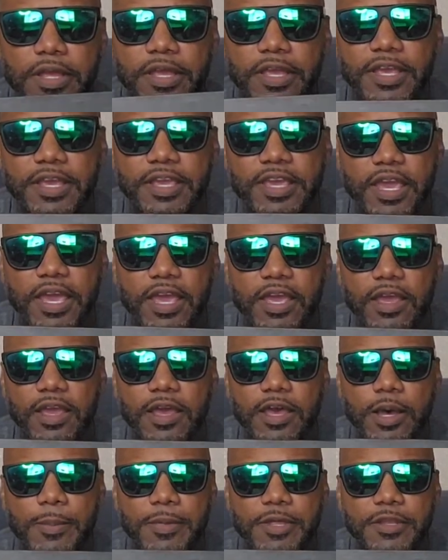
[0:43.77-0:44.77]
It can
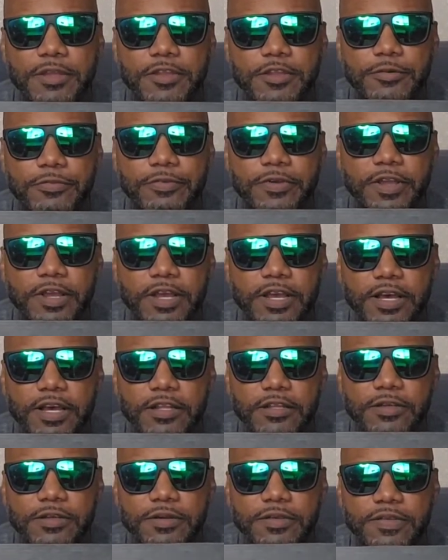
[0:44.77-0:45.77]
come in different
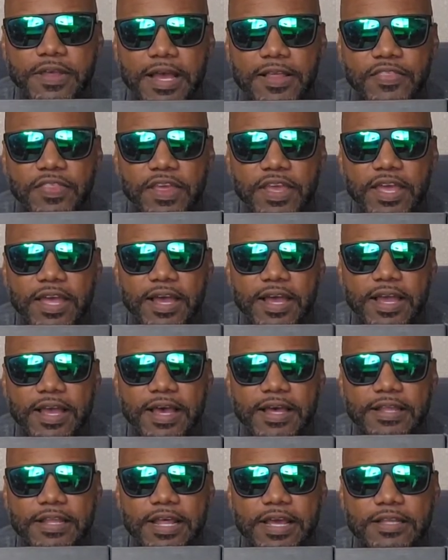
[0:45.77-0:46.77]
colors. I think I
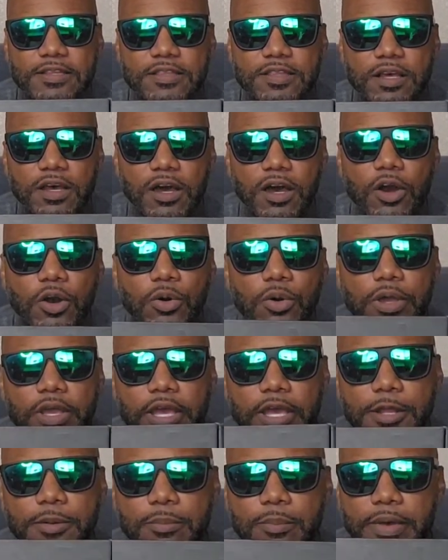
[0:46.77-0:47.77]
got like the oak
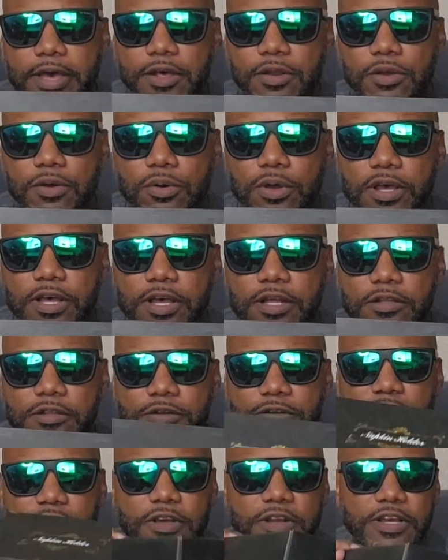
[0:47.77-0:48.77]
and metal
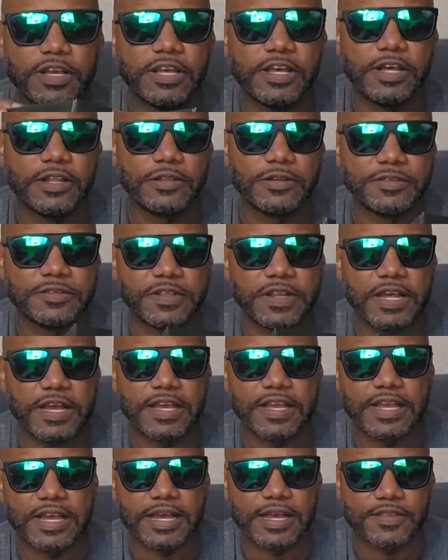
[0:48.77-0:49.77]
colors are the colors that
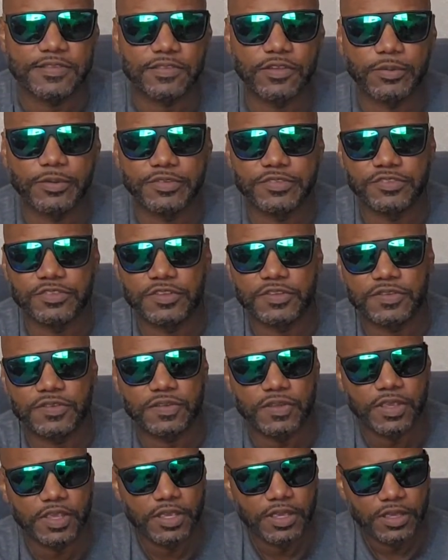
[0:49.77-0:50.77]
I got. So it's
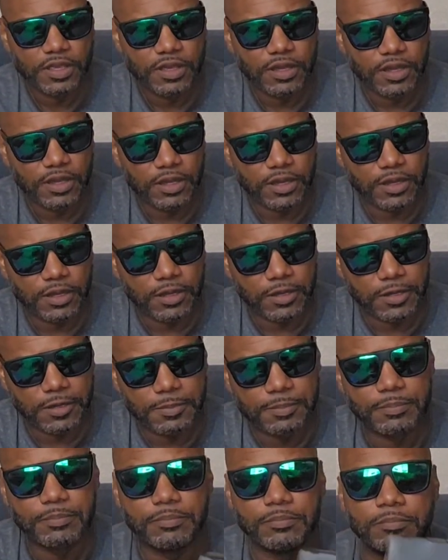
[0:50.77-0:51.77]
just
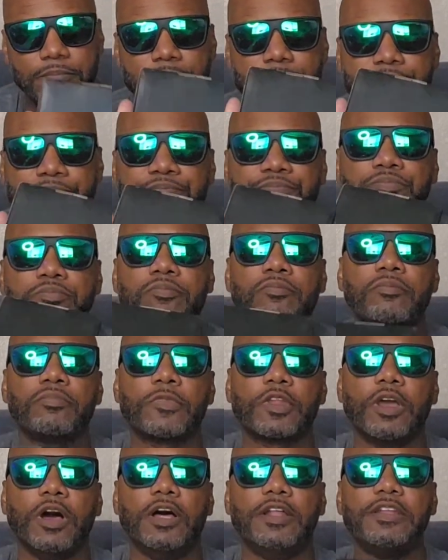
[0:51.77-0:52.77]
a
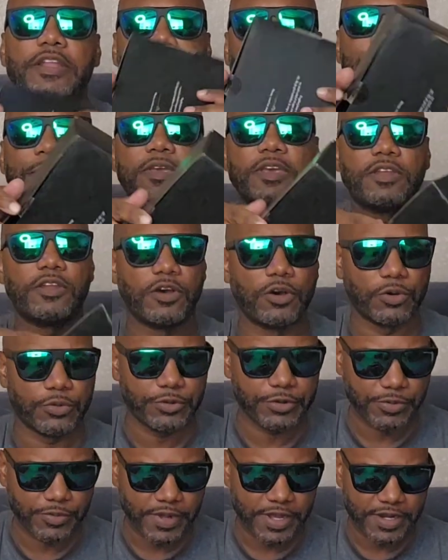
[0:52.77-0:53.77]
napkin
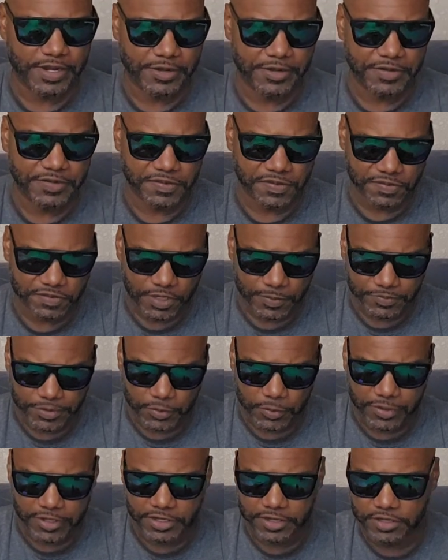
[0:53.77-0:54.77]
holder right here. This is something
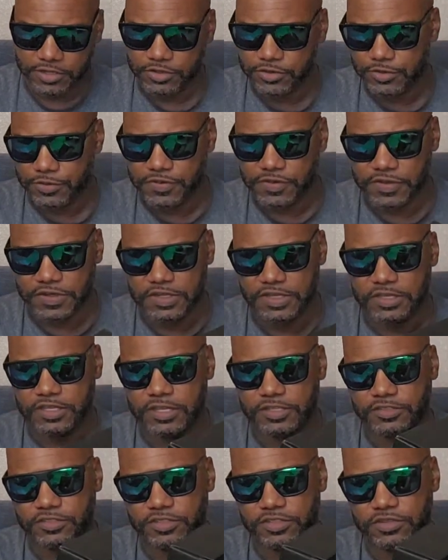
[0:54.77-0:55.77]
we're going to use in the
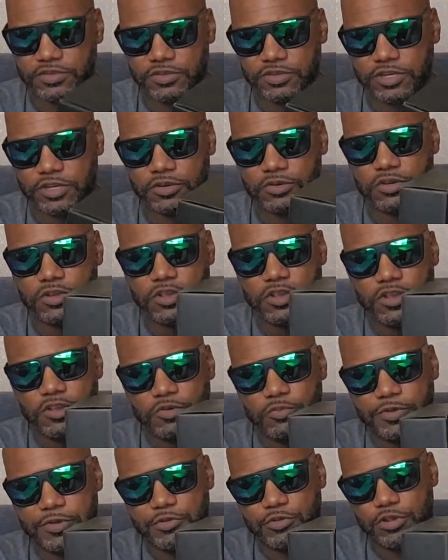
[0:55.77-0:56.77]
kitchen. You know,
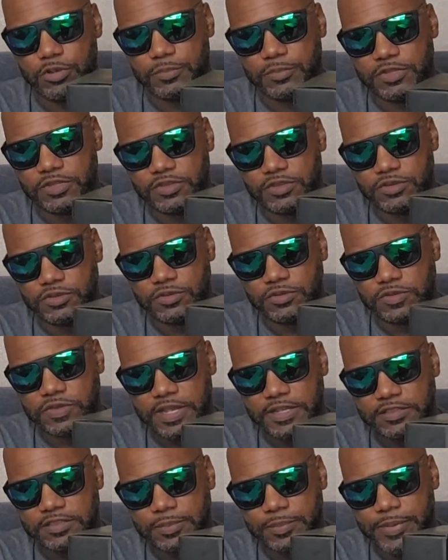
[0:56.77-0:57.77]
we normally use
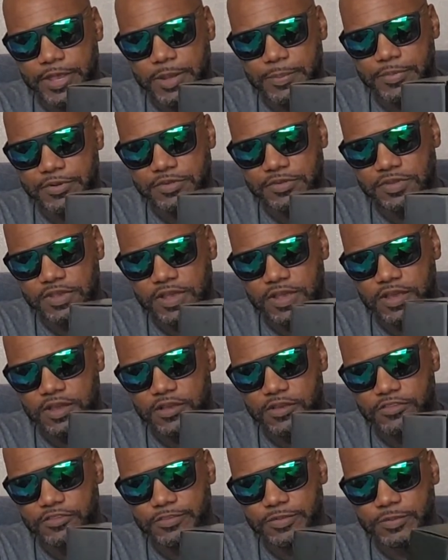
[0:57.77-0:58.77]
like the paper
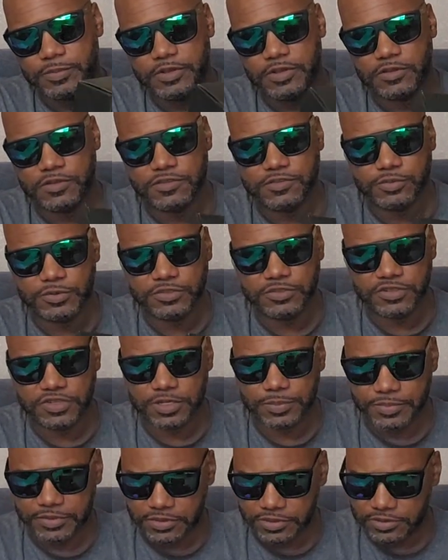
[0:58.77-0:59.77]
towels, but we're going to switch it
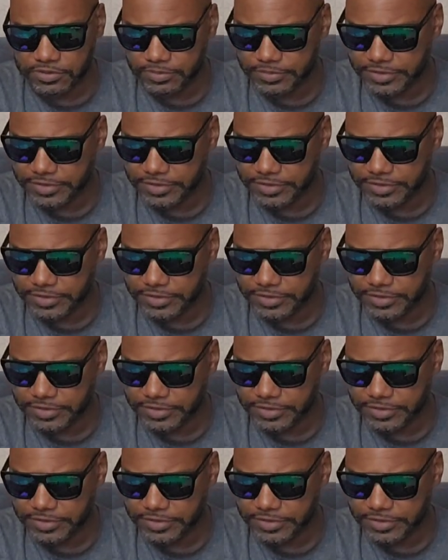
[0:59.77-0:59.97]
up a little